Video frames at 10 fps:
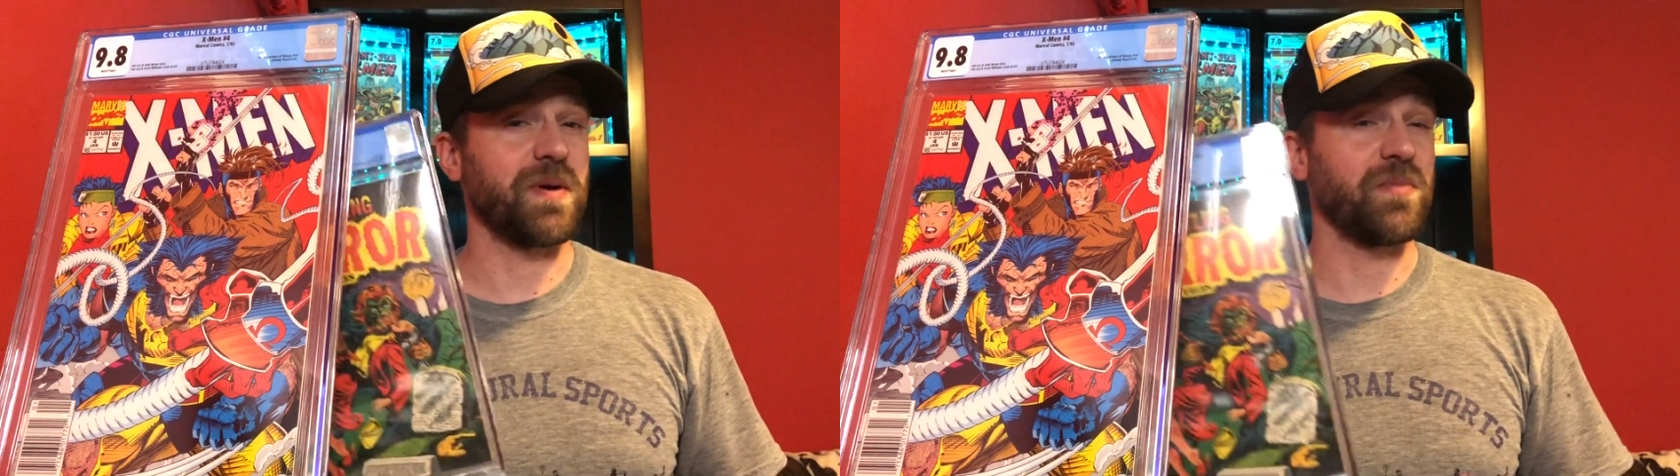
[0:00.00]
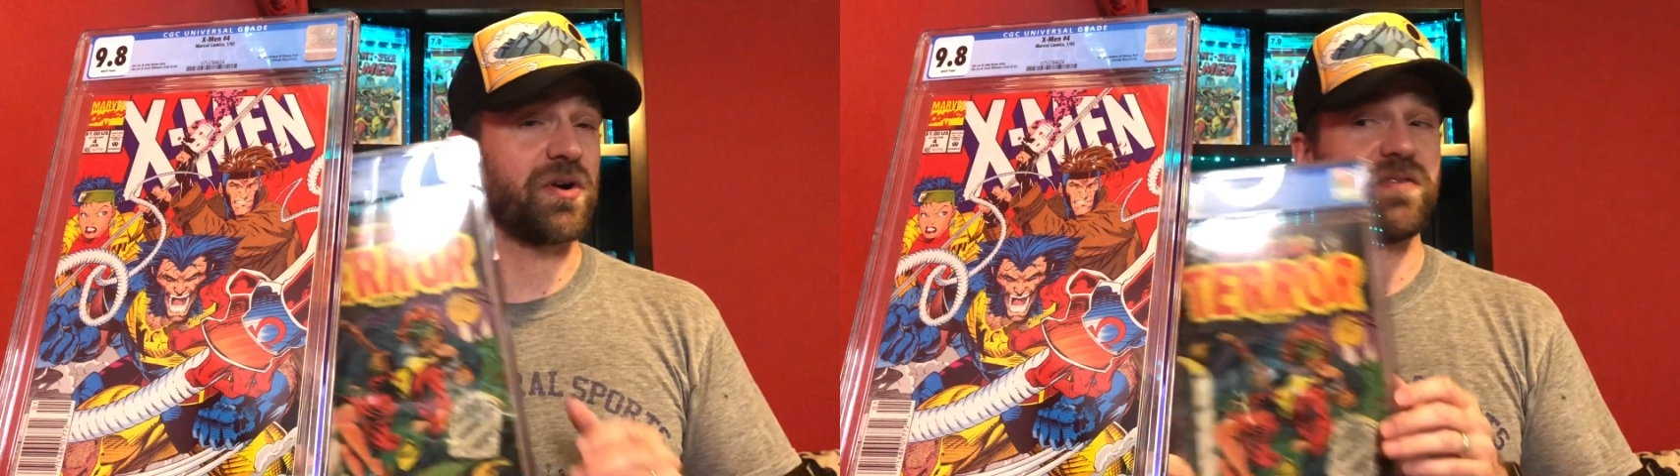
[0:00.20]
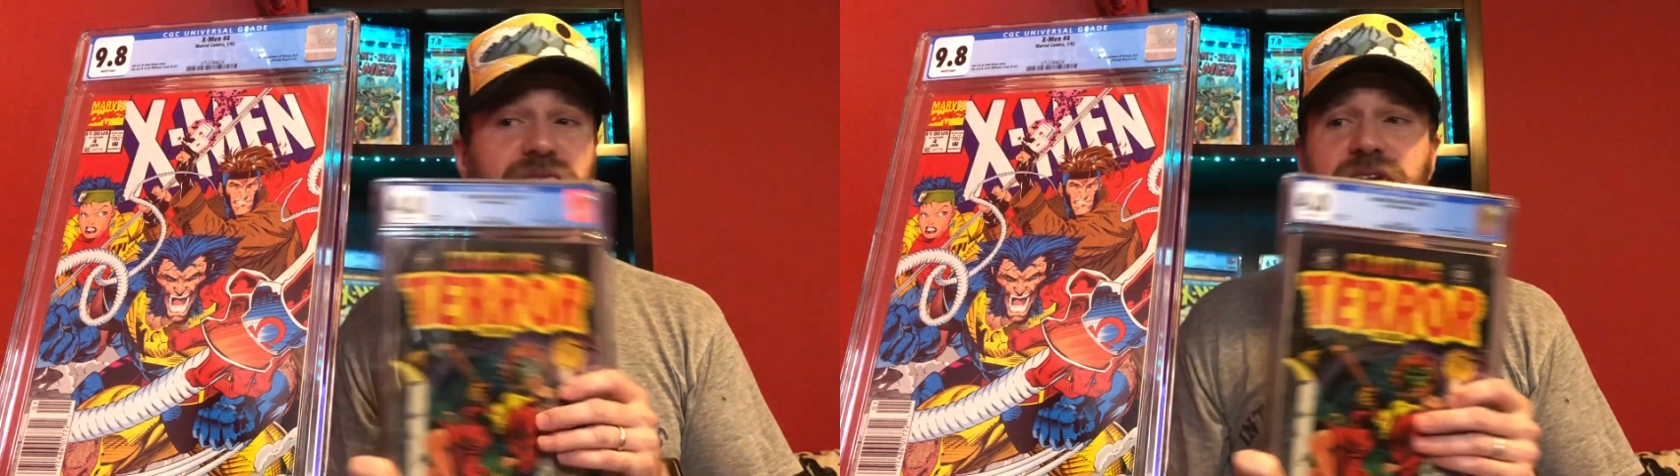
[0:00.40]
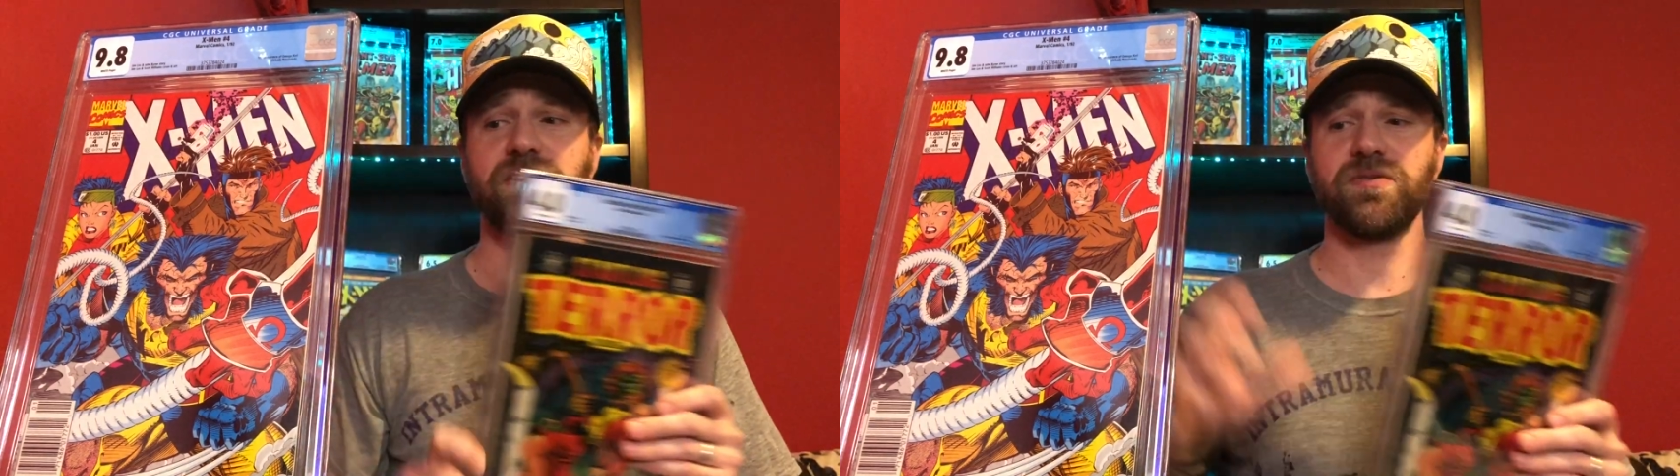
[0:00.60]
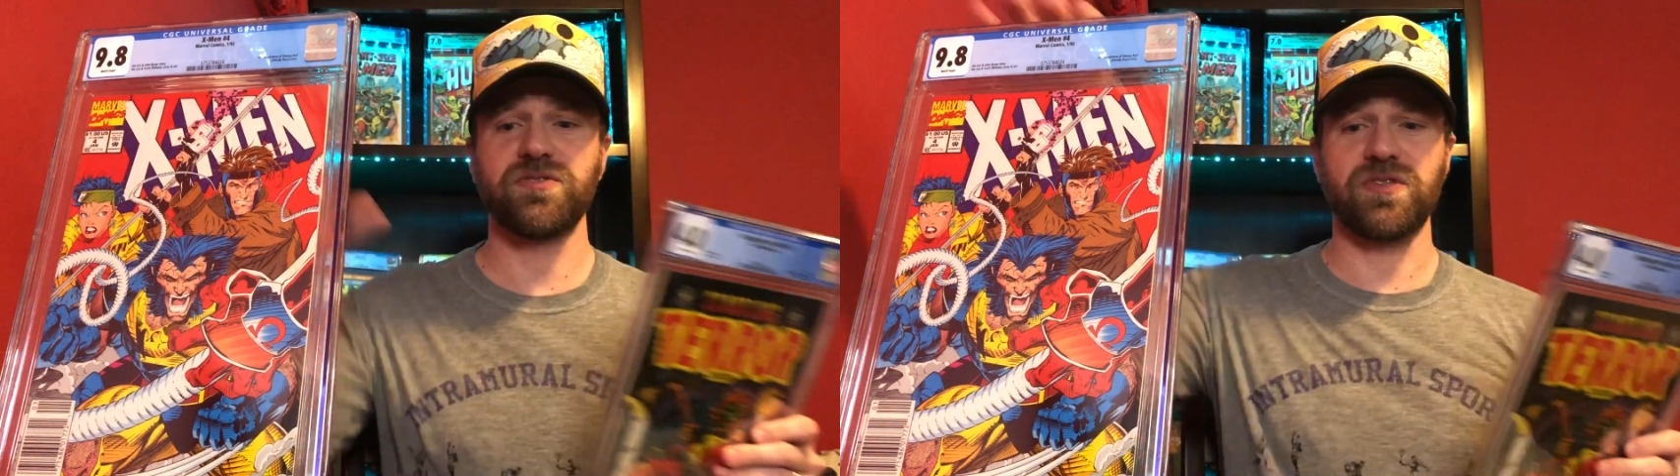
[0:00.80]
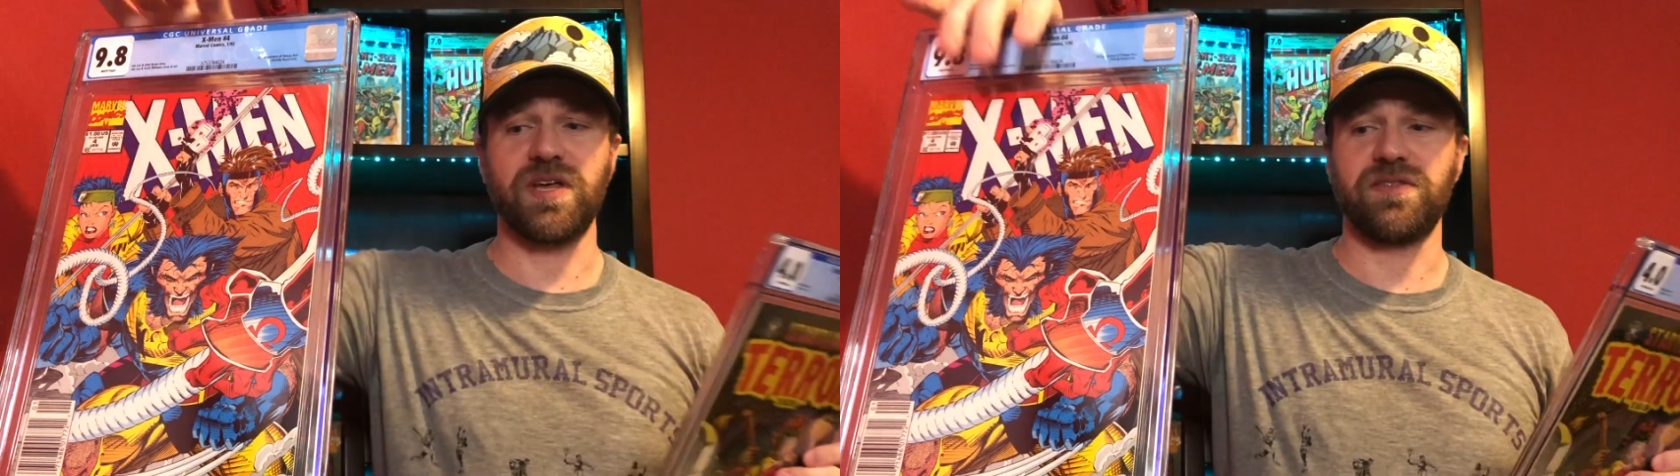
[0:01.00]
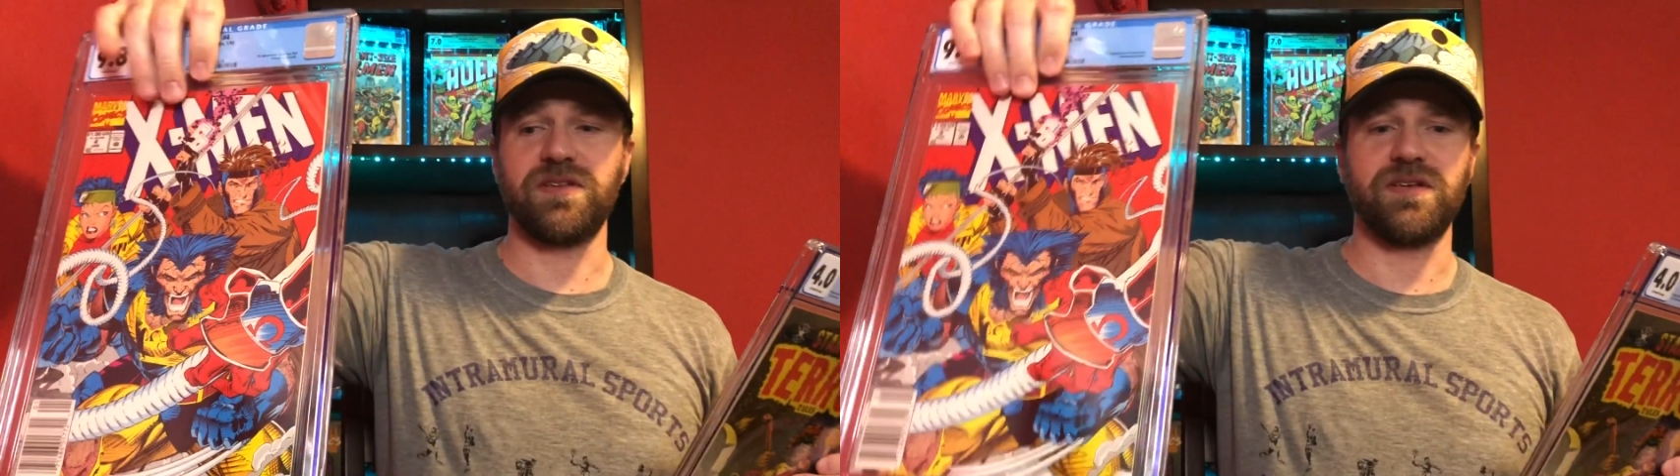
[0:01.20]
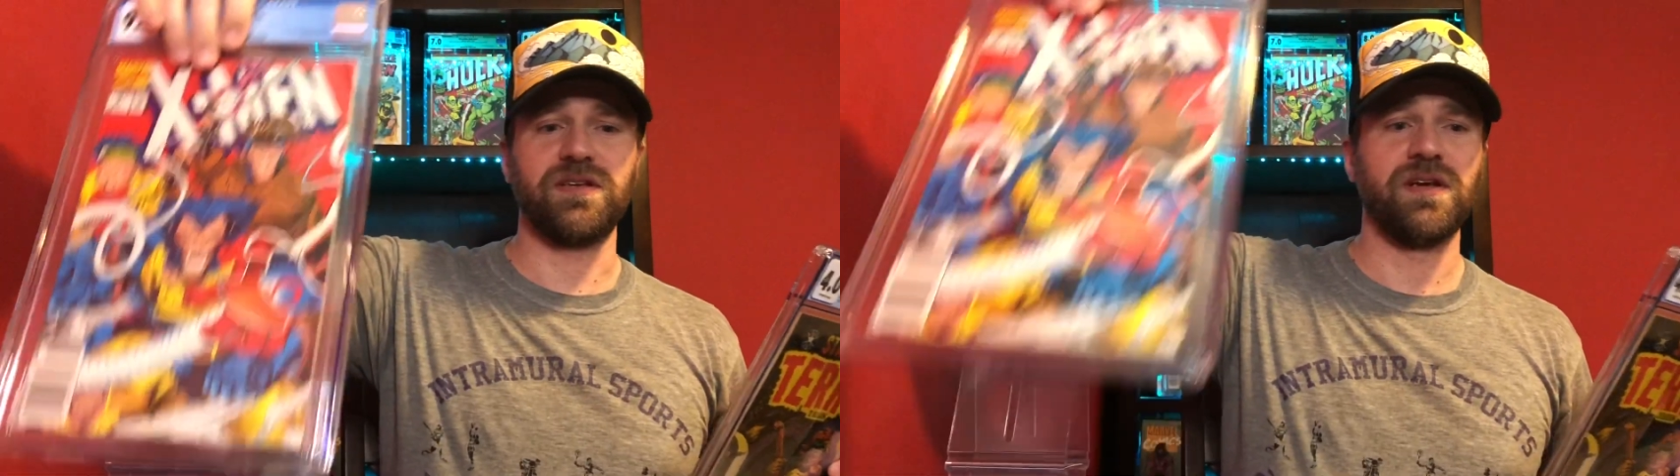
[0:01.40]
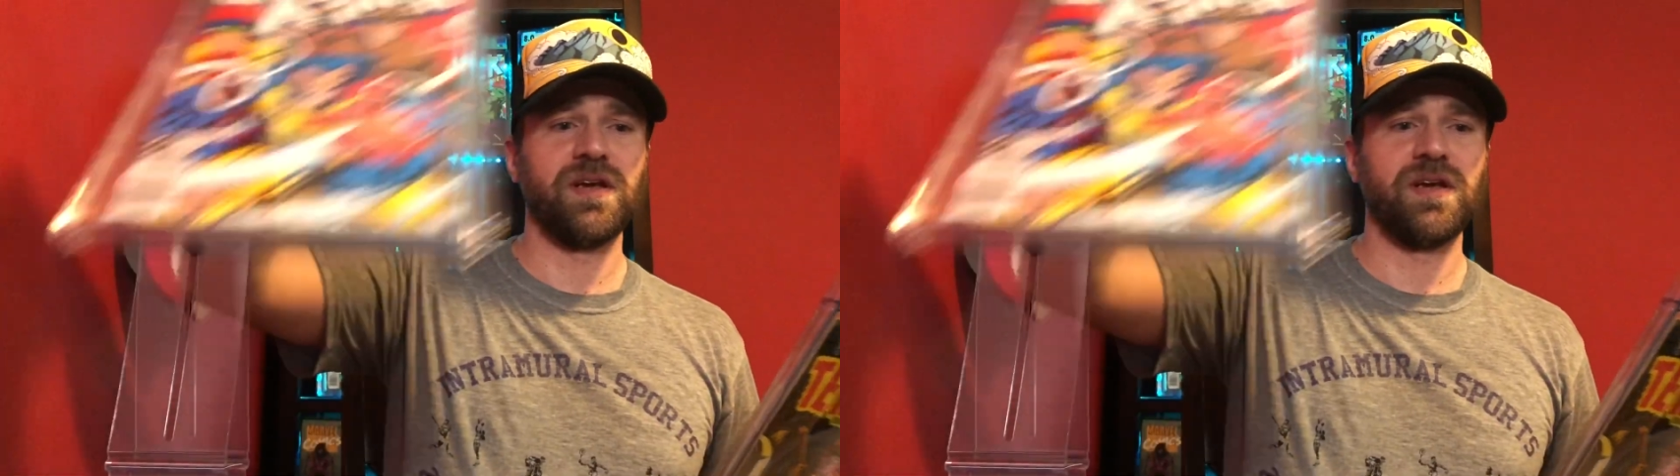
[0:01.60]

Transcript: market videos that the